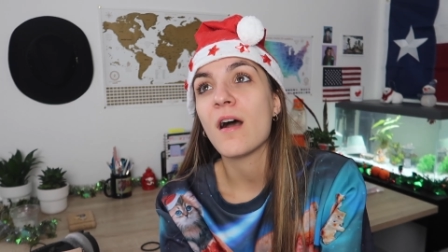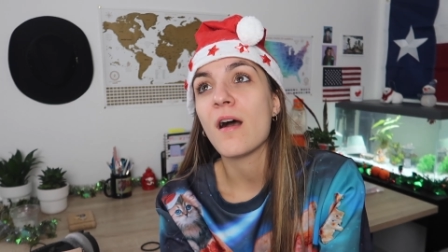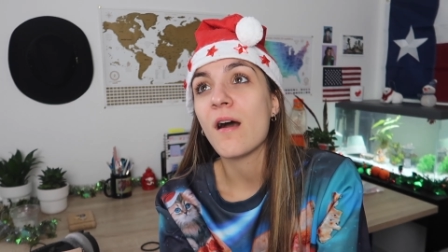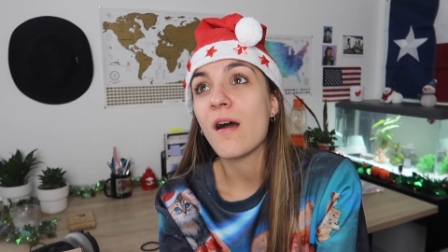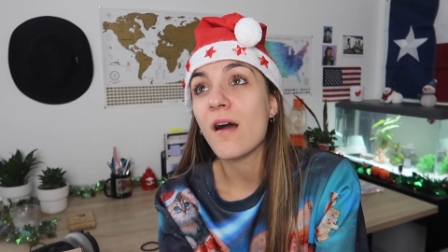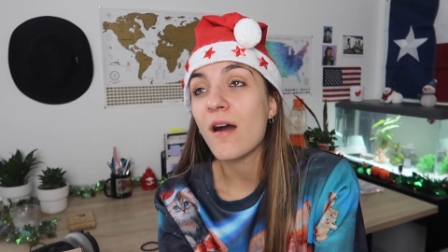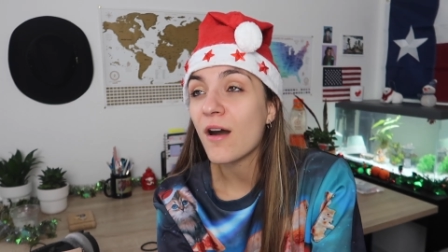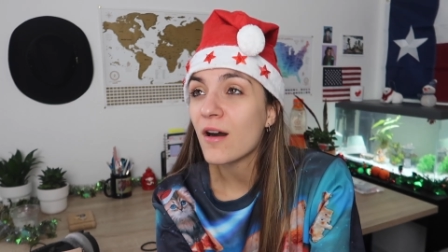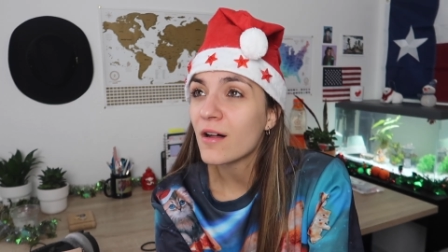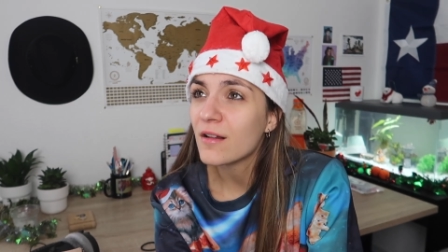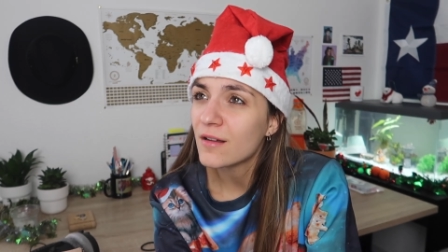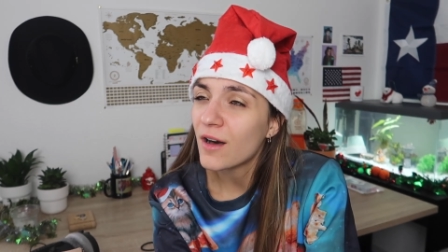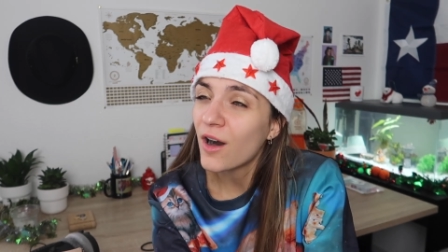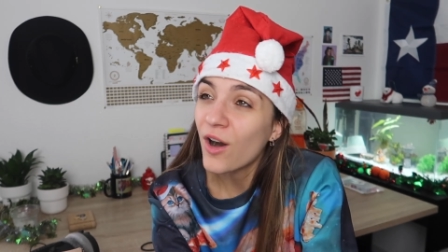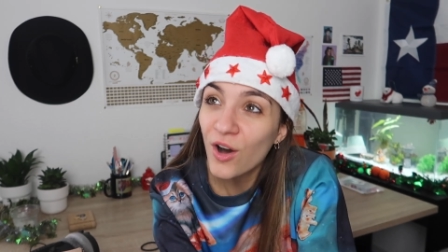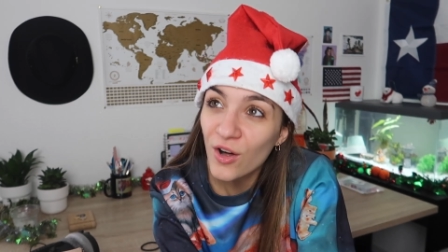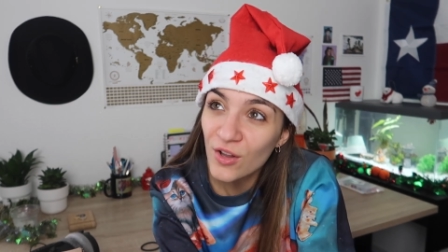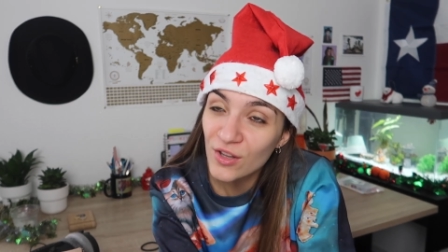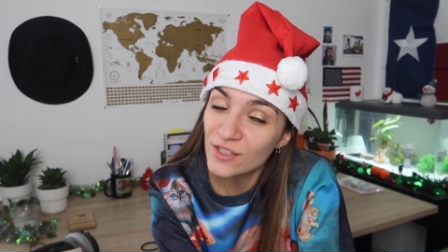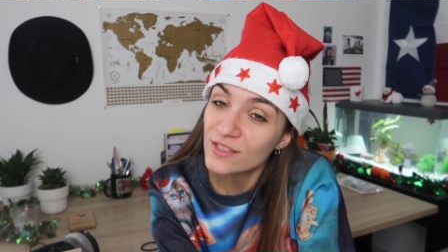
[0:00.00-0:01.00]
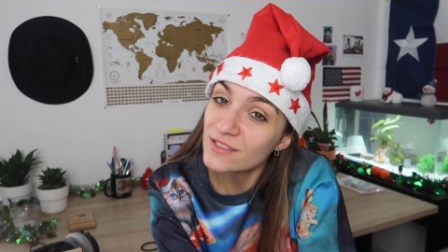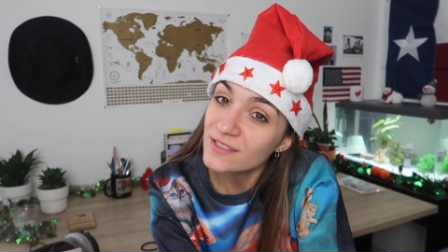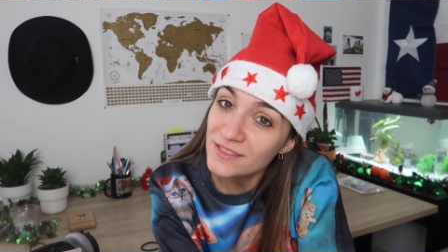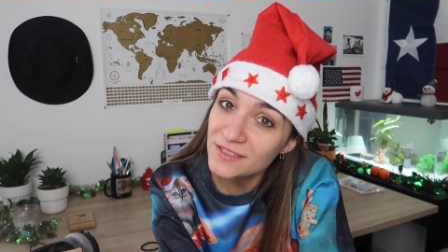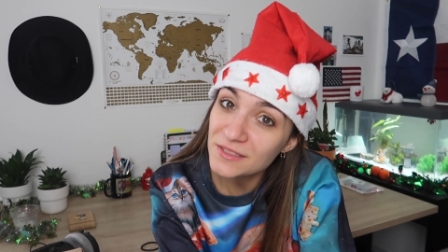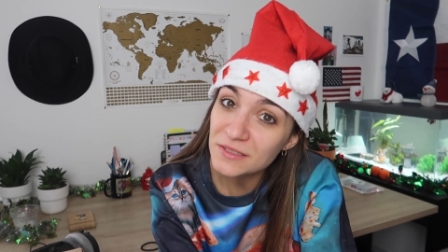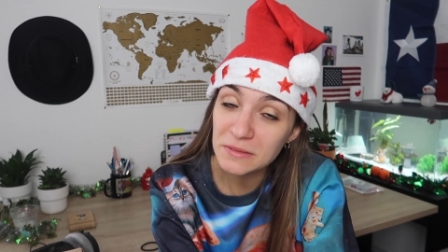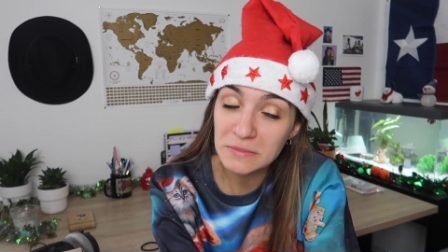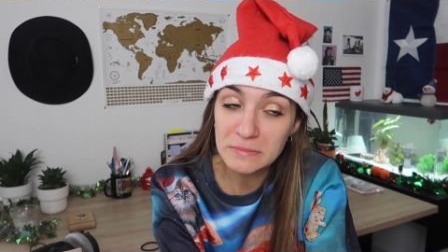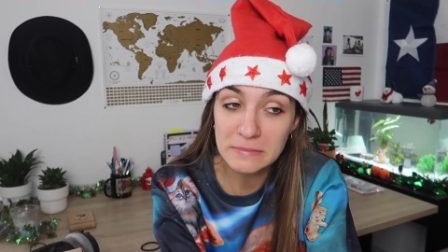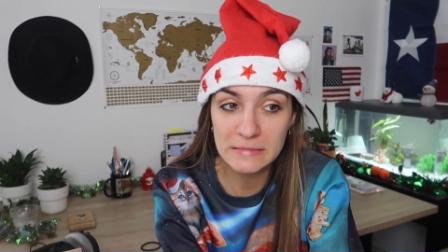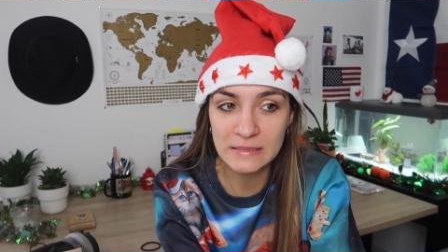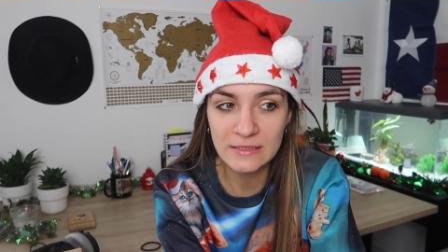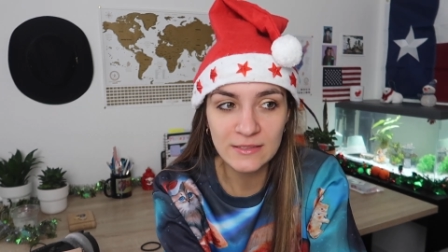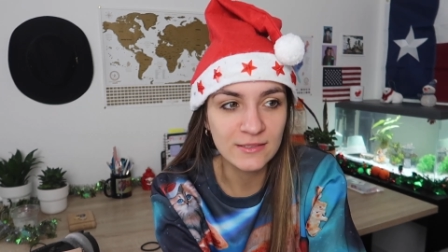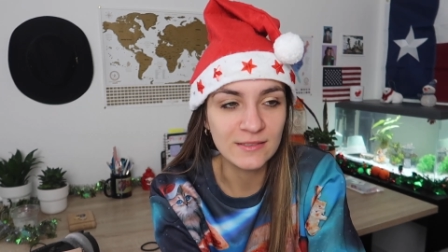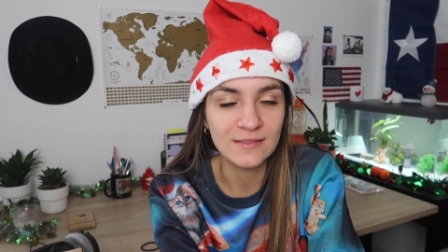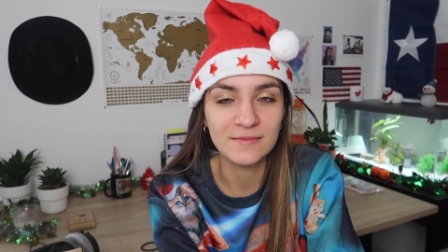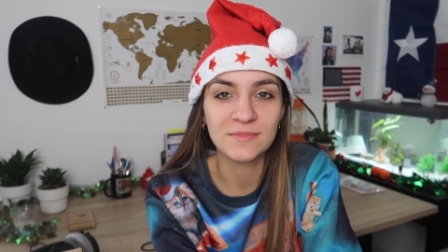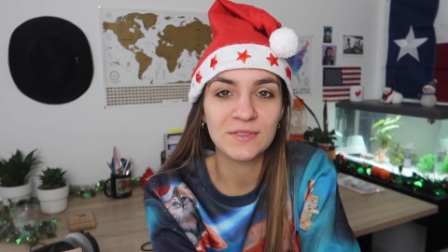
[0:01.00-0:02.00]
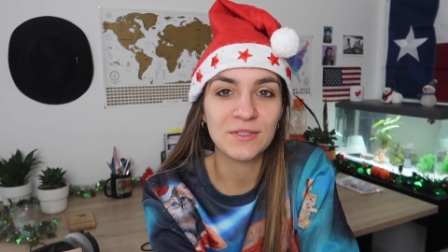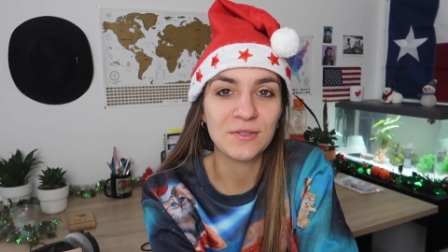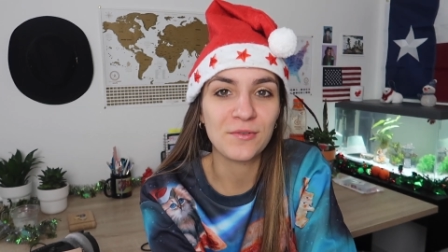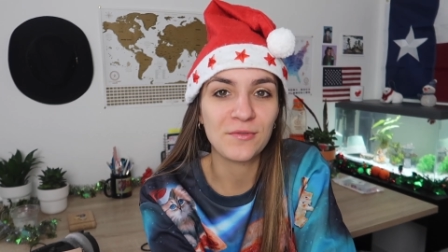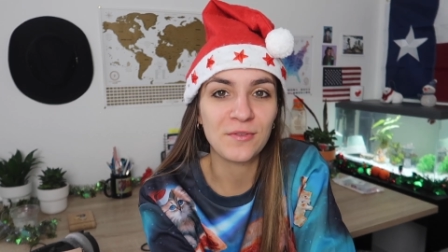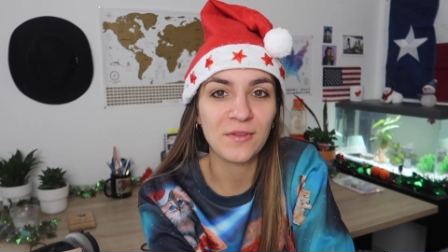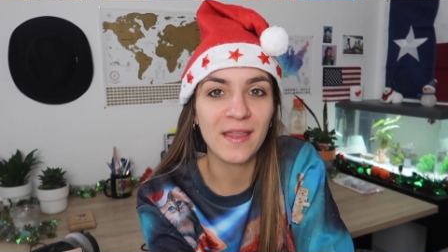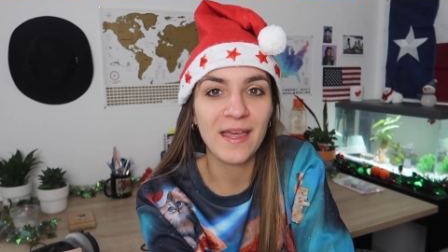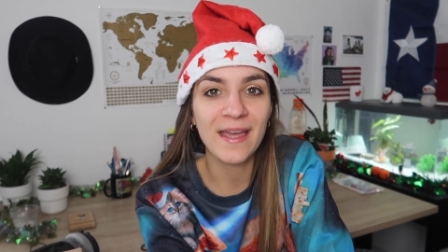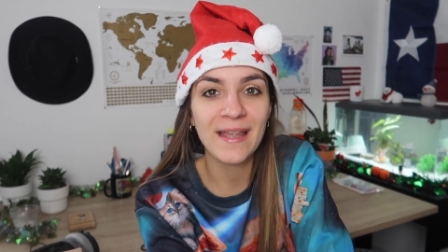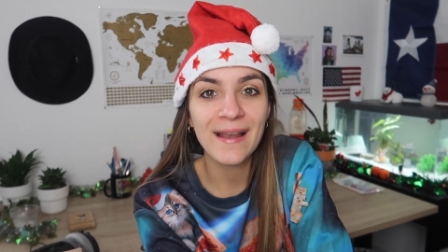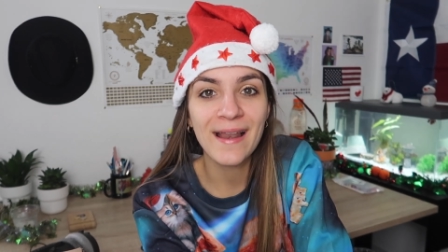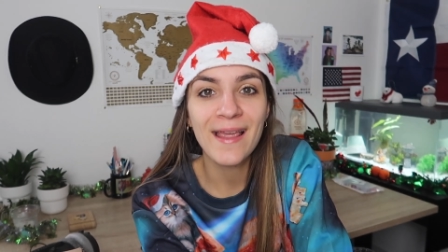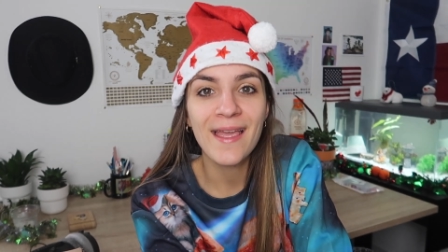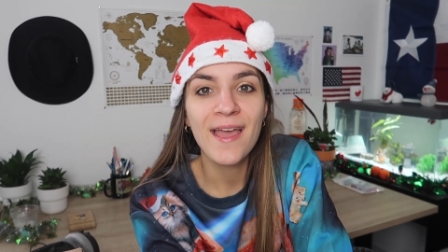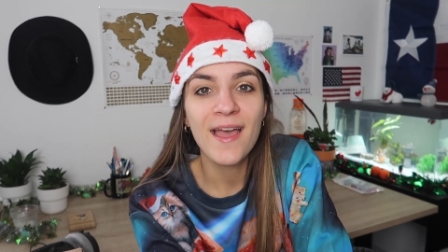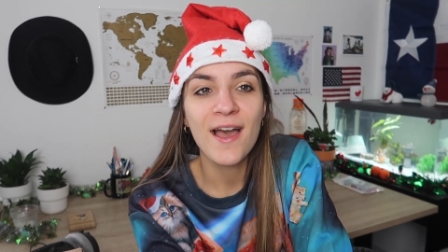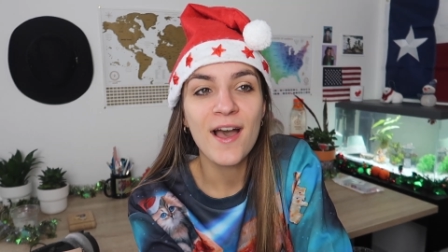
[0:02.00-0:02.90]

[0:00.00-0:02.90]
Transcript: Hol Hollens. Ooh, sorry for that.